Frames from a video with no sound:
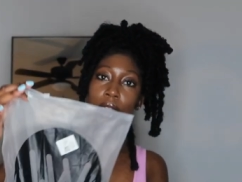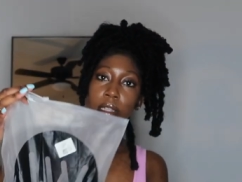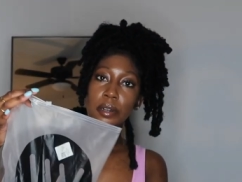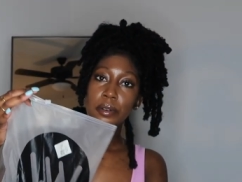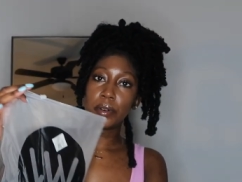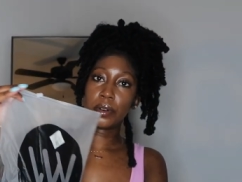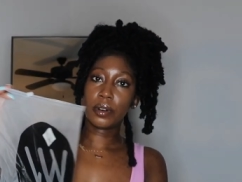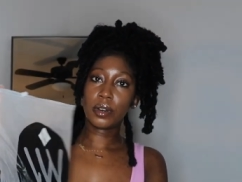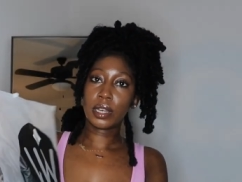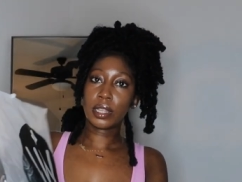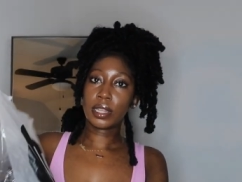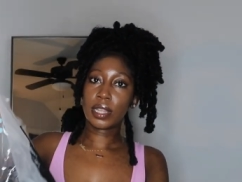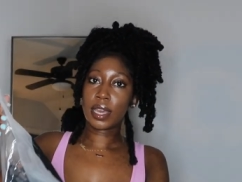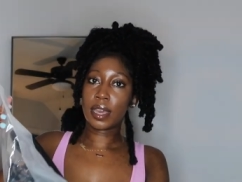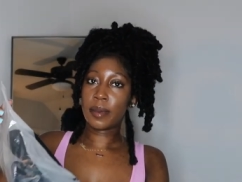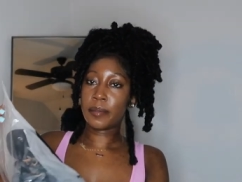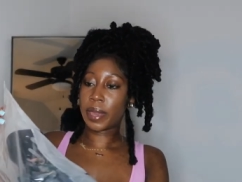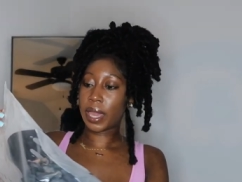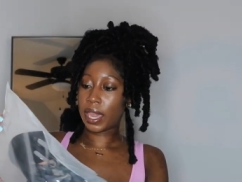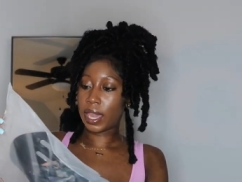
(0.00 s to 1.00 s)
logo on
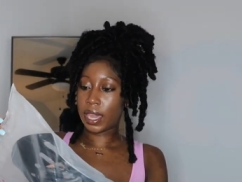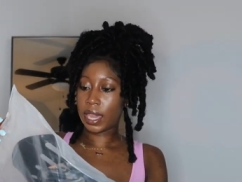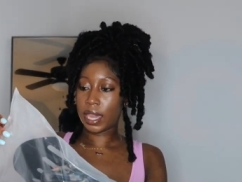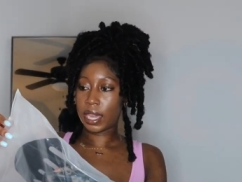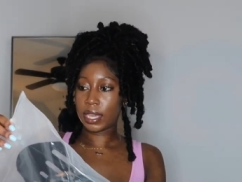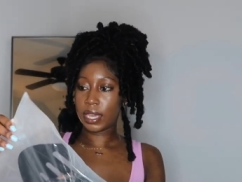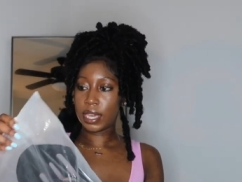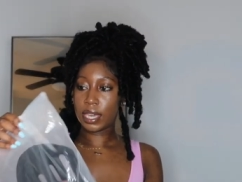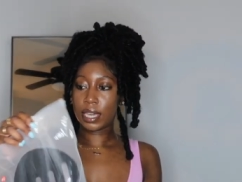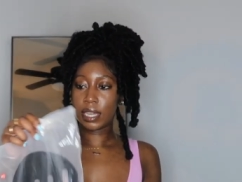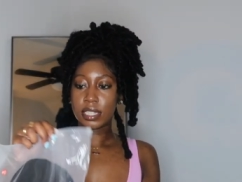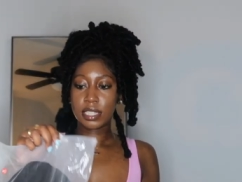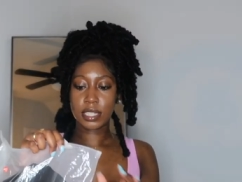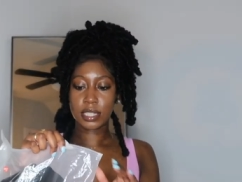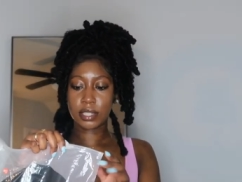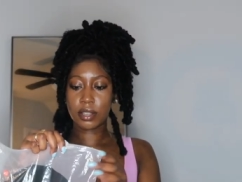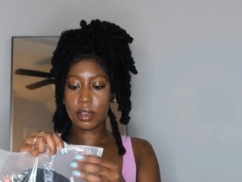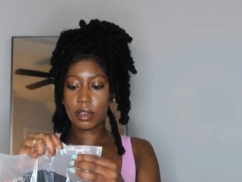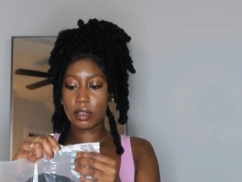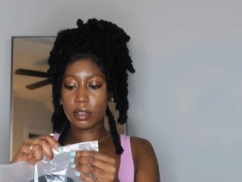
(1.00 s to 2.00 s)
them, and yeah, it's
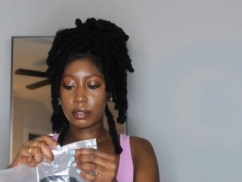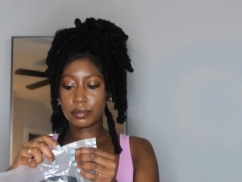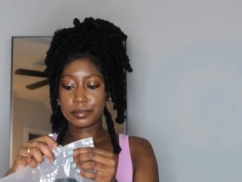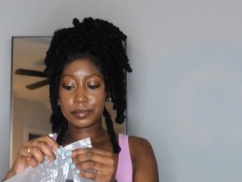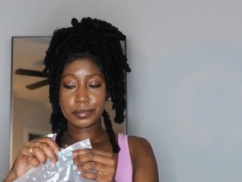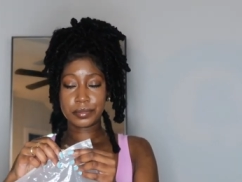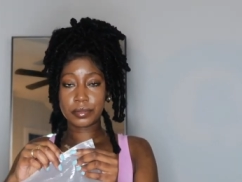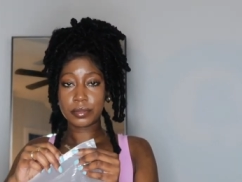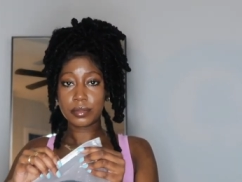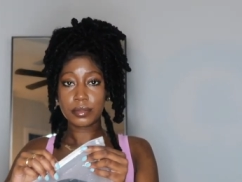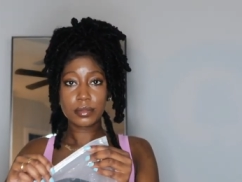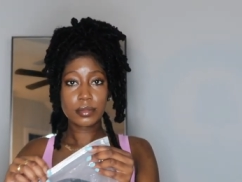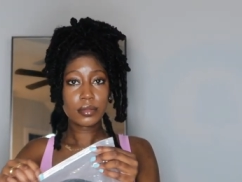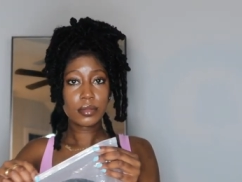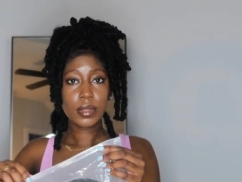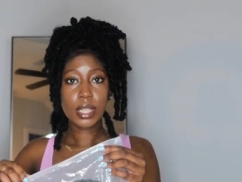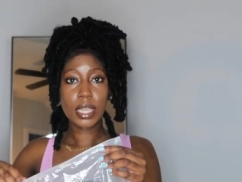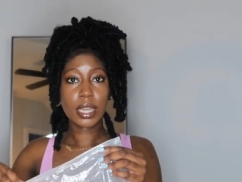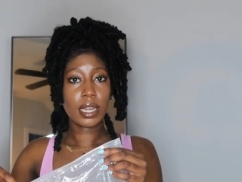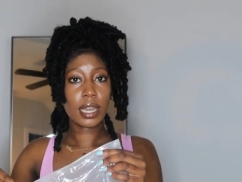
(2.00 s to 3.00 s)
just all
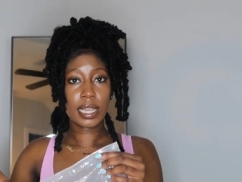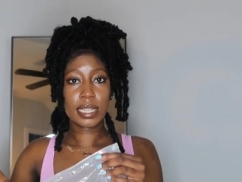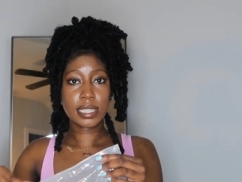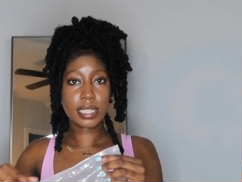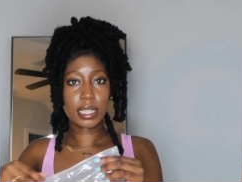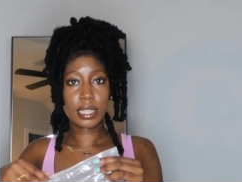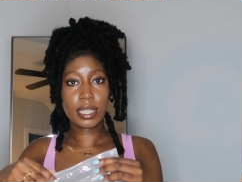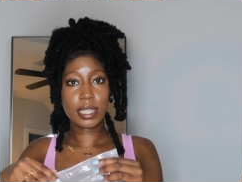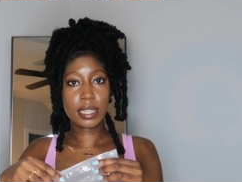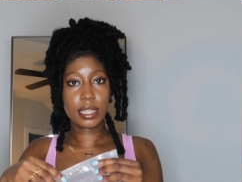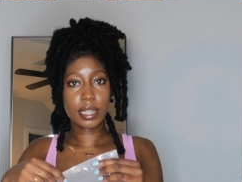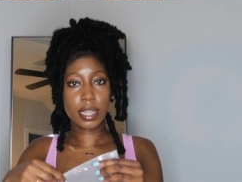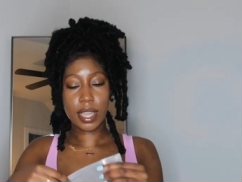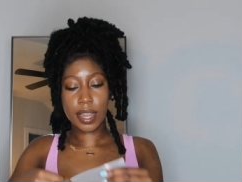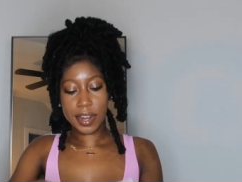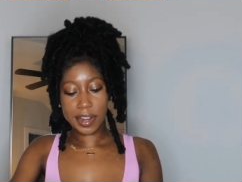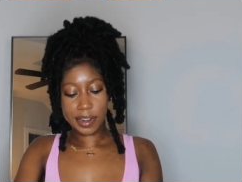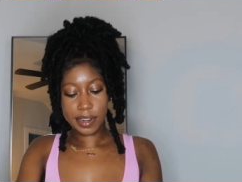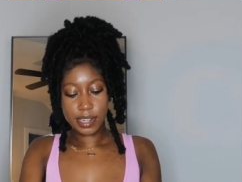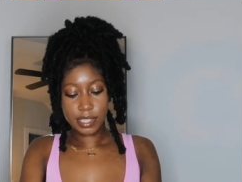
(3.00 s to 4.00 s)
nice and neat in there.
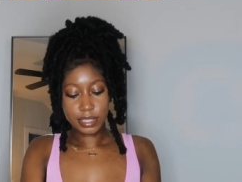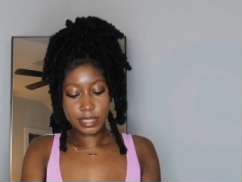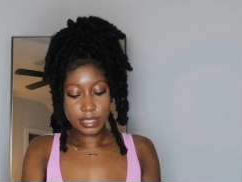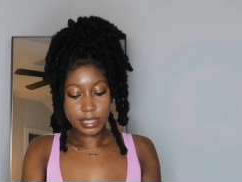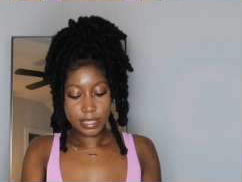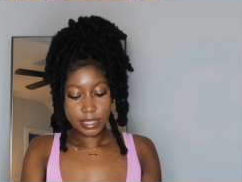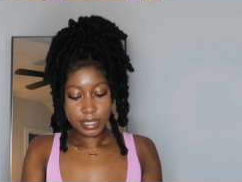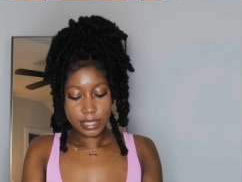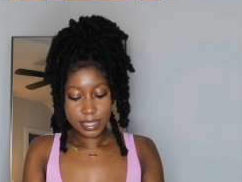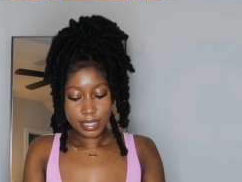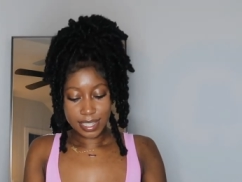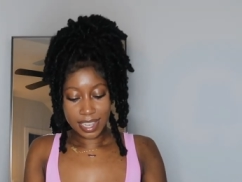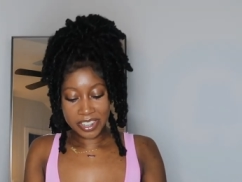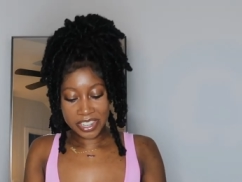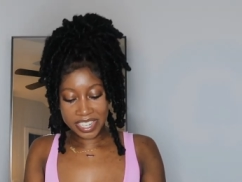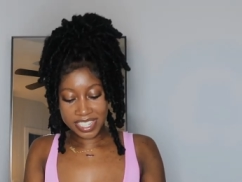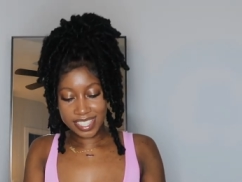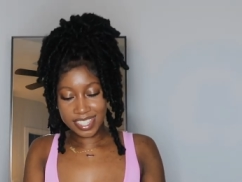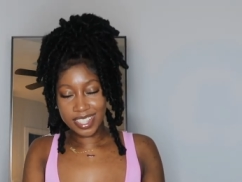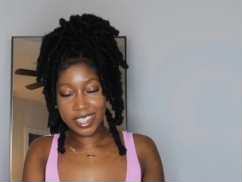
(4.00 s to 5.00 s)

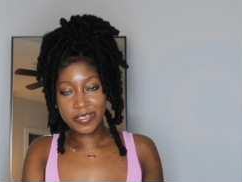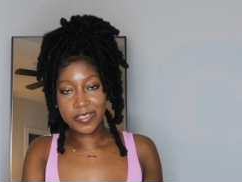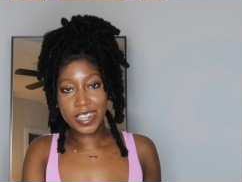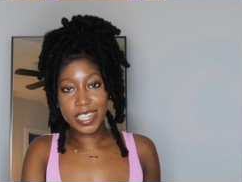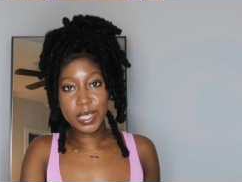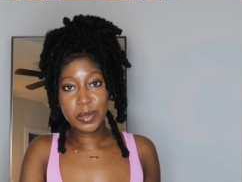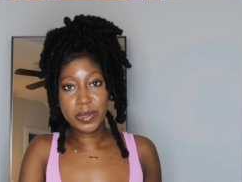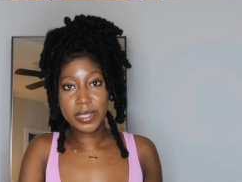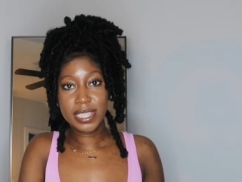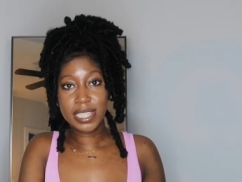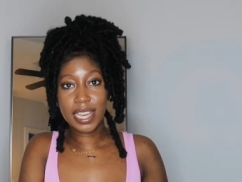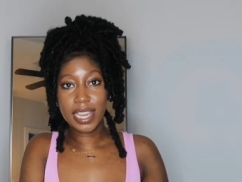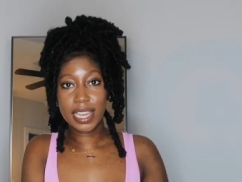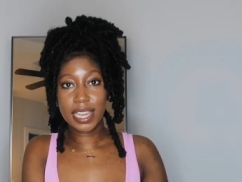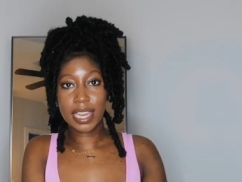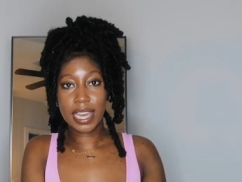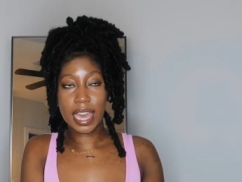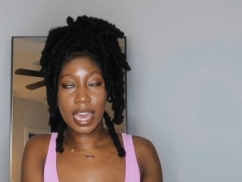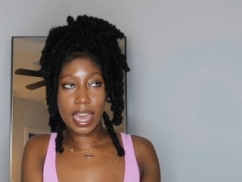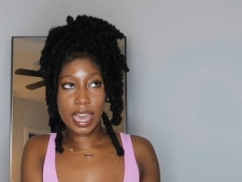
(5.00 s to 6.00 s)
Okay, so the first piece I
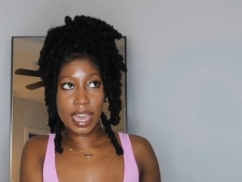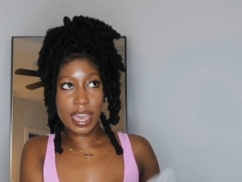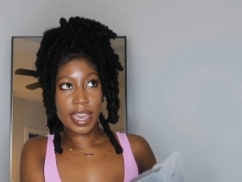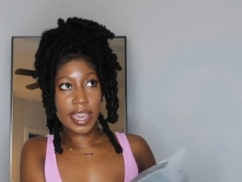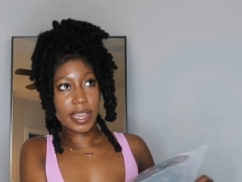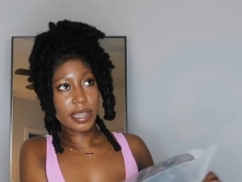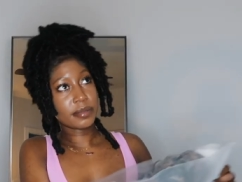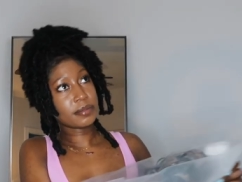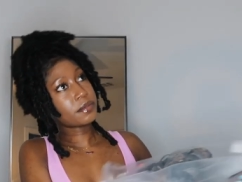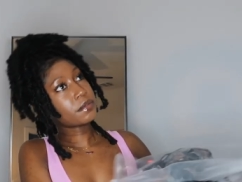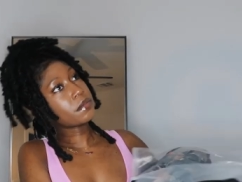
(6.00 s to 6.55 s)
got,